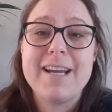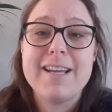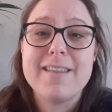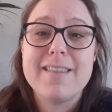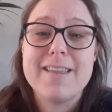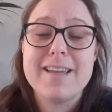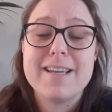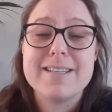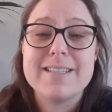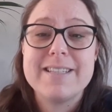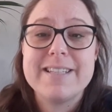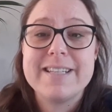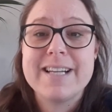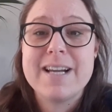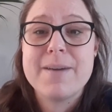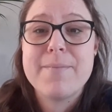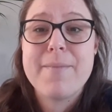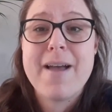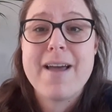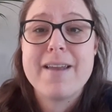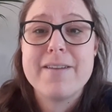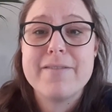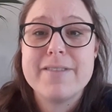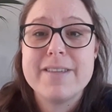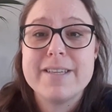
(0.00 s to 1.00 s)
things to come
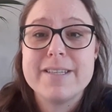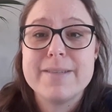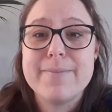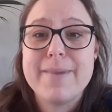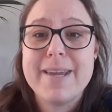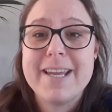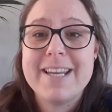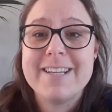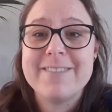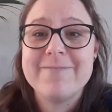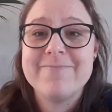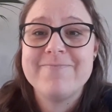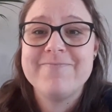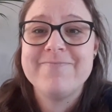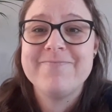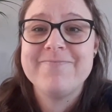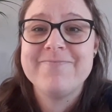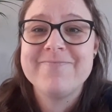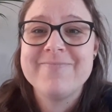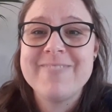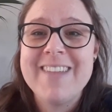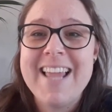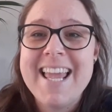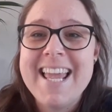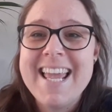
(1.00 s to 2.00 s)
out of this meeting.
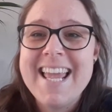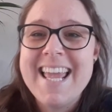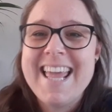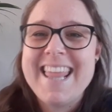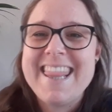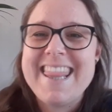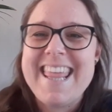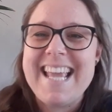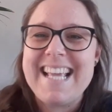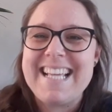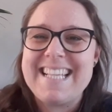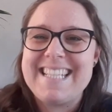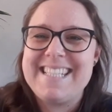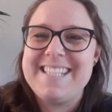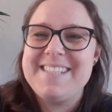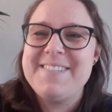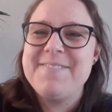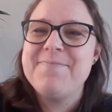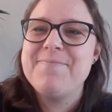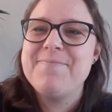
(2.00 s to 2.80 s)
Thanks.